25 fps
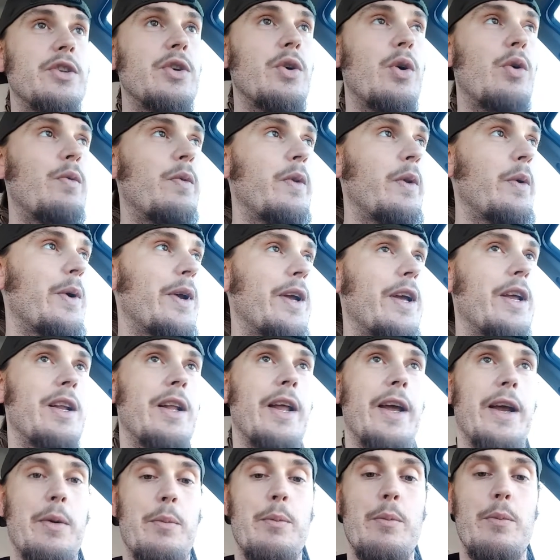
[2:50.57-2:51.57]
So hopefully we can
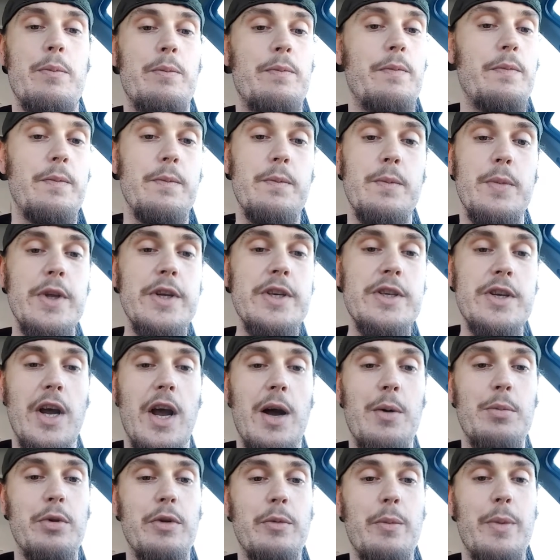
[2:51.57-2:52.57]
get like at least a
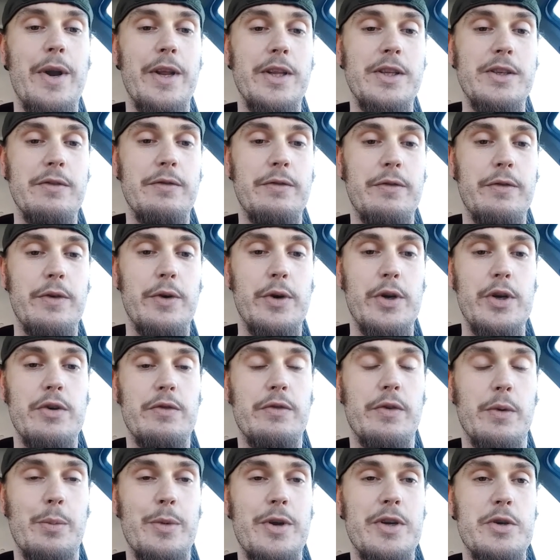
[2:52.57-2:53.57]
couple of minutes of
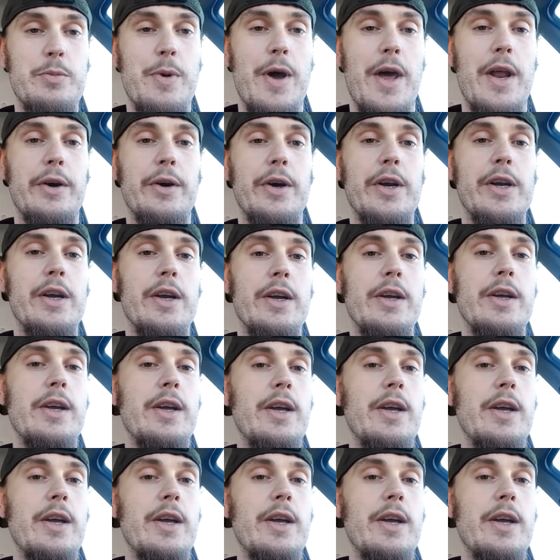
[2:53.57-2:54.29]
footage from each battery,